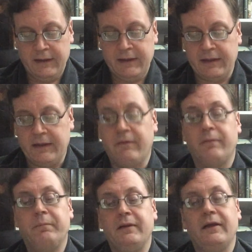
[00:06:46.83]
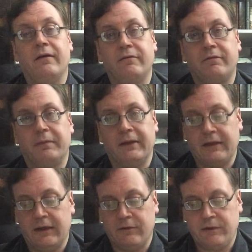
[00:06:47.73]
Yet they were beloved by the
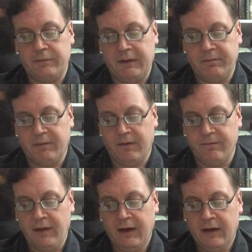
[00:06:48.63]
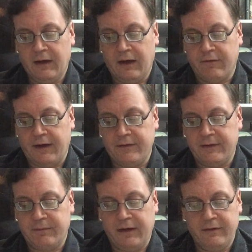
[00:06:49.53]
country people
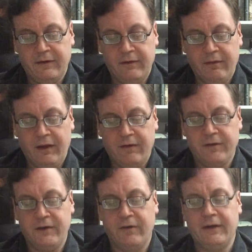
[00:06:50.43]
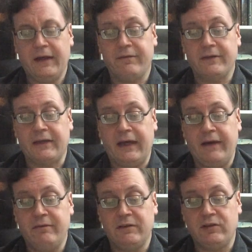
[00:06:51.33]
around about, for no one ever
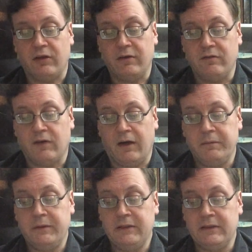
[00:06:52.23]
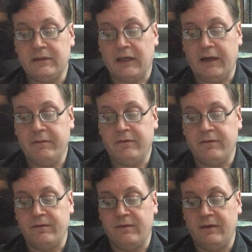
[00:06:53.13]
came to jolly Robin in time of
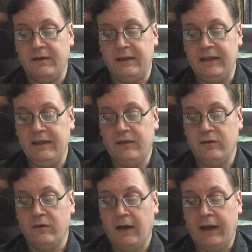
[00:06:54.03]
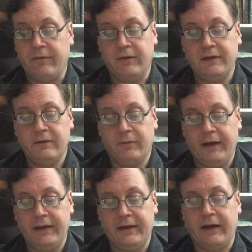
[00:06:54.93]
need and went
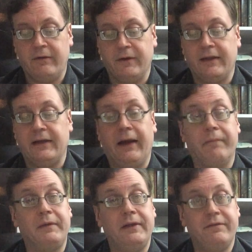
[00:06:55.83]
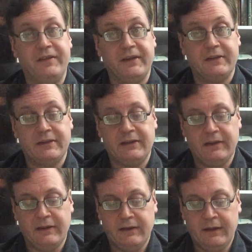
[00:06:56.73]
away again with an empty fist.
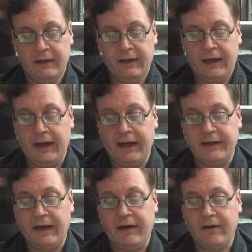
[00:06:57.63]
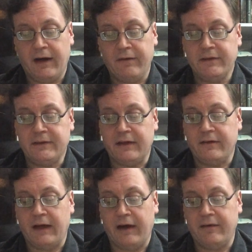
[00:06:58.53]
And now I will
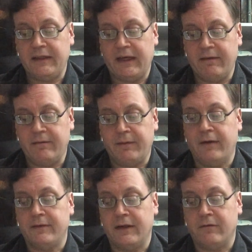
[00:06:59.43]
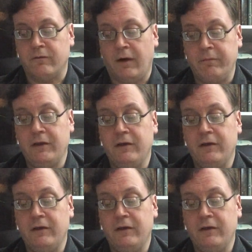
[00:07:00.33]
tell how it came about that Robin